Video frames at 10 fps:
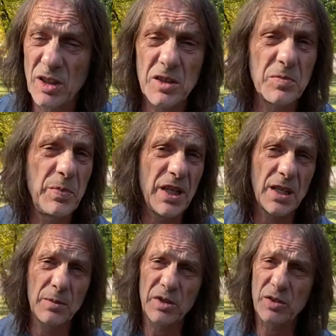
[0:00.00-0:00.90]
There's big
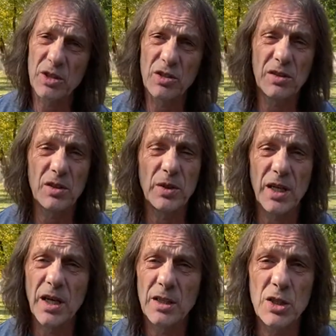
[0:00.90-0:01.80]
demonstrations
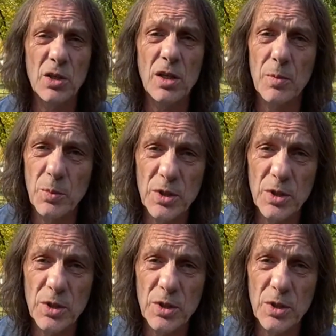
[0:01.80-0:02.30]
going on in Europe,